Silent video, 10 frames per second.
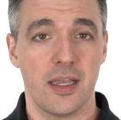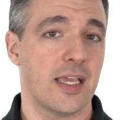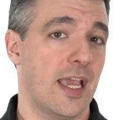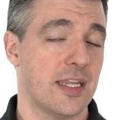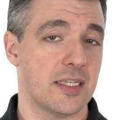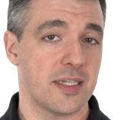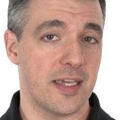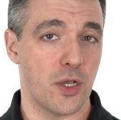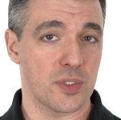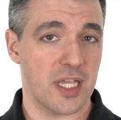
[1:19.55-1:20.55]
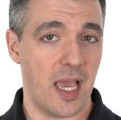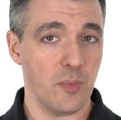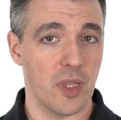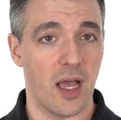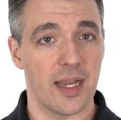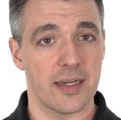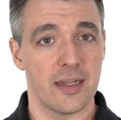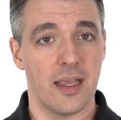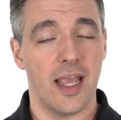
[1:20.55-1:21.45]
Canon's EOS M line,